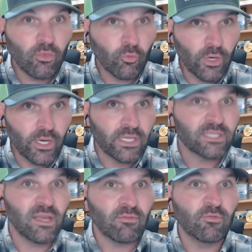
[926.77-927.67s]
Three
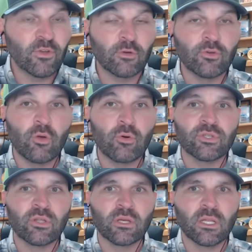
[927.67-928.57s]
seven-figure
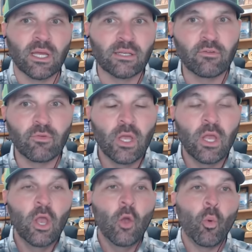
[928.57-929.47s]
donors to the collective.
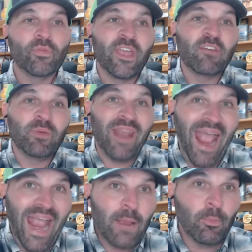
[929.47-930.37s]
What they have been
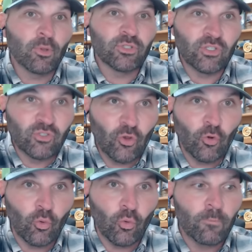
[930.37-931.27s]
able to
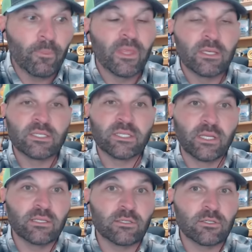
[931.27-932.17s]
do
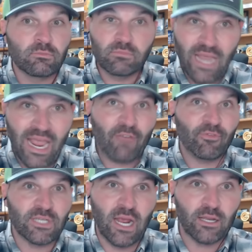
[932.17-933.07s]
since TAF
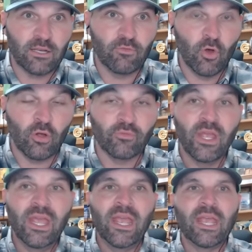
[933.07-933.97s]
has gotten involved
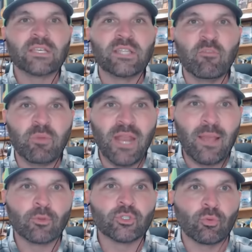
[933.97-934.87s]
is they've been
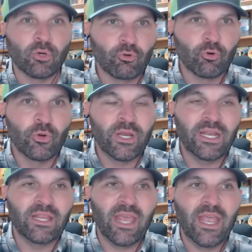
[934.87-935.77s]
able to recruit and
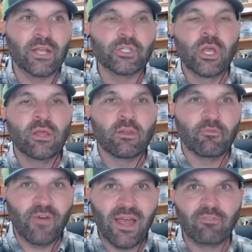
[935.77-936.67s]
engage the
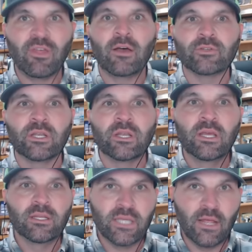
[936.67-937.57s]
$5,000,
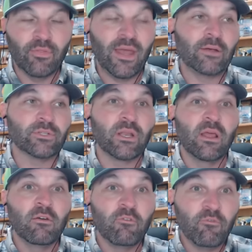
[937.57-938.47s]
$10,000,
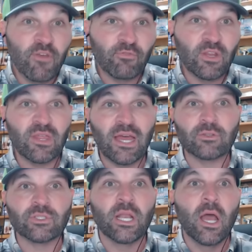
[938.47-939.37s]

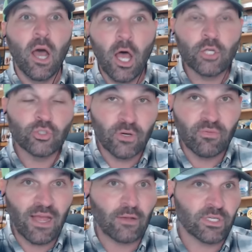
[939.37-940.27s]
$50,000,
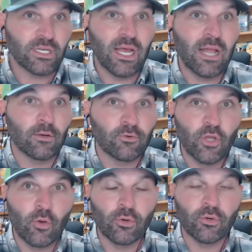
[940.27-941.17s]
$100,000
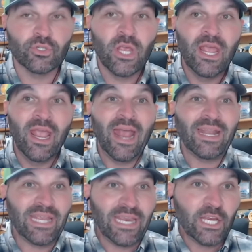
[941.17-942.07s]
donors.
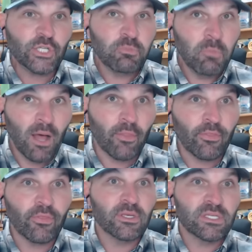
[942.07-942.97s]
And each month,
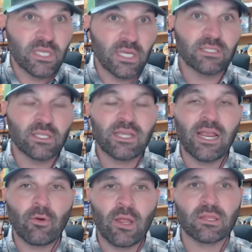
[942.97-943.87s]
since the
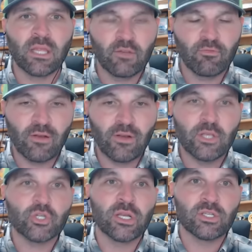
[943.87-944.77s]
Tiger Athletic
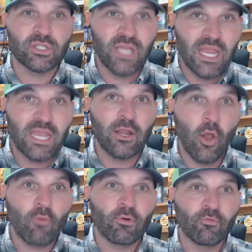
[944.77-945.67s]
Foundation has taken
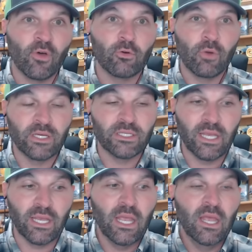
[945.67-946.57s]
over
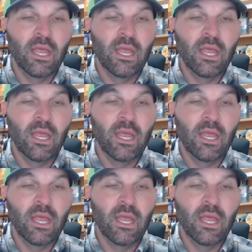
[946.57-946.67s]
fundraising,